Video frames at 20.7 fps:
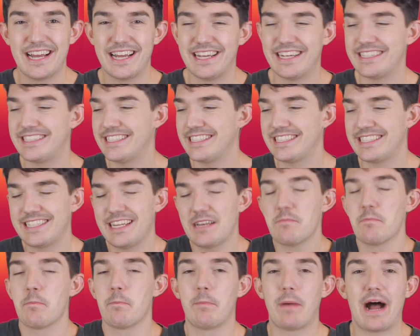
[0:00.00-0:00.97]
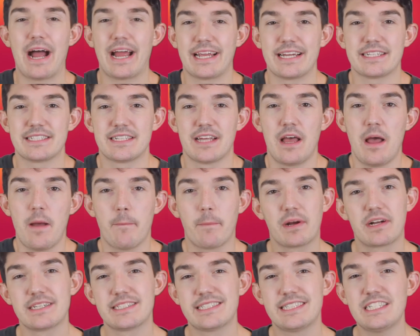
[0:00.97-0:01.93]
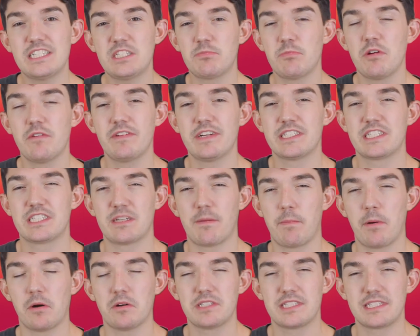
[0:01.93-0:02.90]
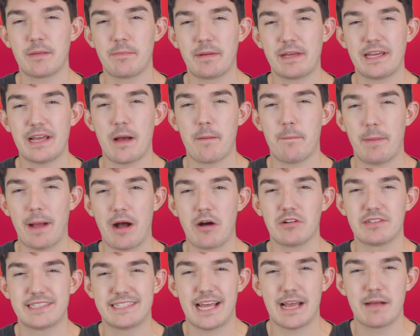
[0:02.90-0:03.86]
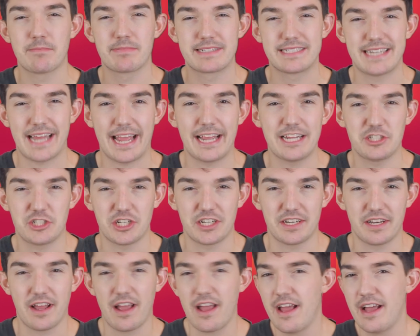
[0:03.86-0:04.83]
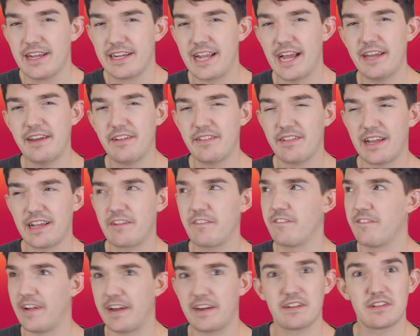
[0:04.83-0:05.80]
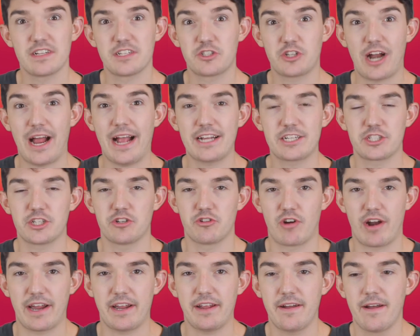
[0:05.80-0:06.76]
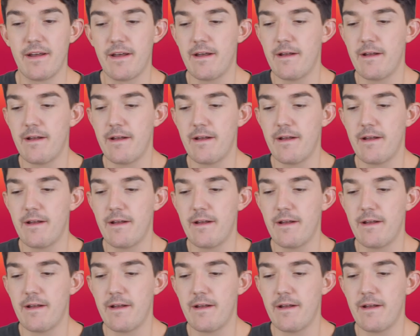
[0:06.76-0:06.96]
it just didn't buy it, because this movie is supposed to be about temptation, kind of like Fatal Attraction, right?